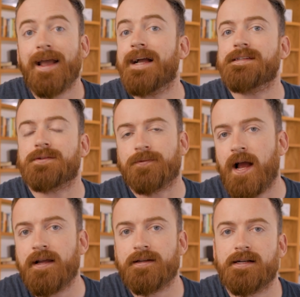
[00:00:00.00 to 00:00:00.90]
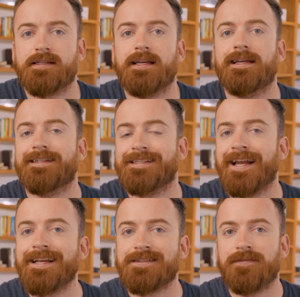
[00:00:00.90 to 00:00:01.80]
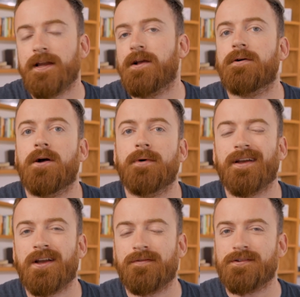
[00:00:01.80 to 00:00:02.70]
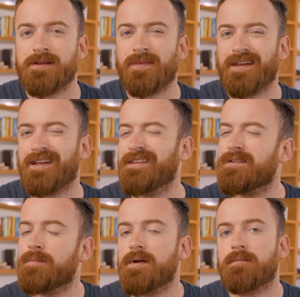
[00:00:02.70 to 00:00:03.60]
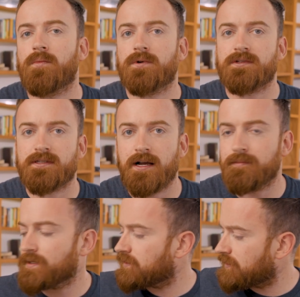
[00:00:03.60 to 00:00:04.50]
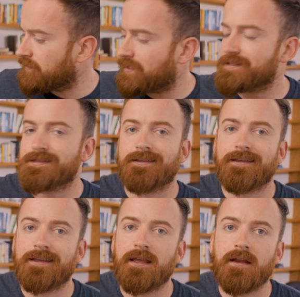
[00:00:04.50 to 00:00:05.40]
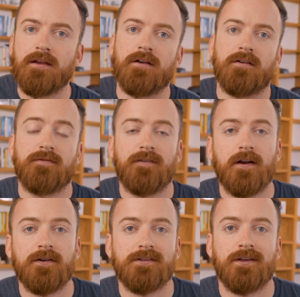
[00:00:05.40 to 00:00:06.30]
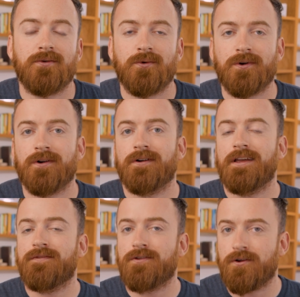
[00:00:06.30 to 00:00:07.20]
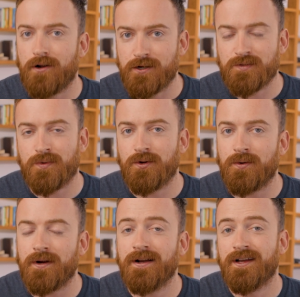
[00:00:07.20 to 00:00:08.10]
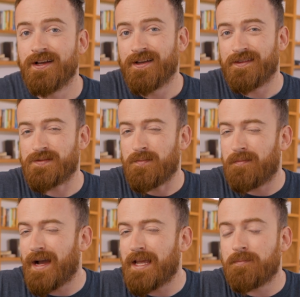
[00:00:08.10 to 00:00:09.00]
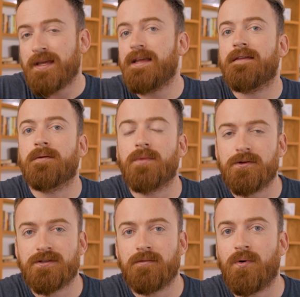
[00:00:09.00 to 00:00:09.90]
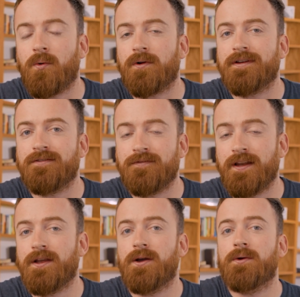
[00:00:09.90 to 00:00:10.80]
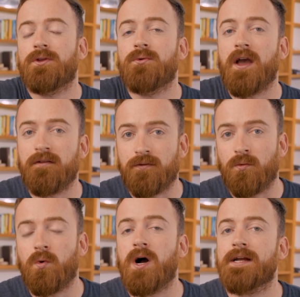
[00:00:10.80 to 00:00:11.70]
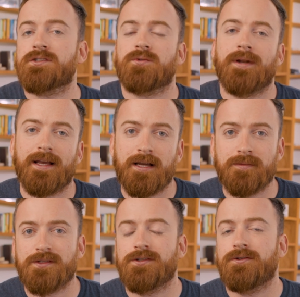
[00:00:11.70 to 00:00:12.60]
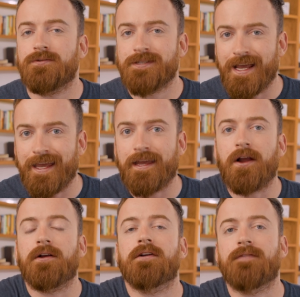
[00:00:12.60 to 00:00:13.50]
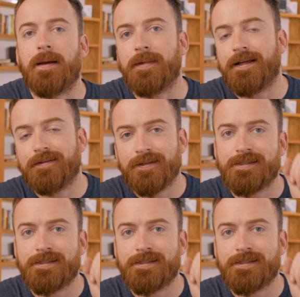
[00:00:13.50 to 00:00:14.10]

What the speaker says: Hey guys, Ryan Dossey, and in today's video, I want to cover something a little bit more somber, and that's getting your affairs in order if you're an entrepreneur. This might be the most important video you ever watch when it comes to taking care of your family.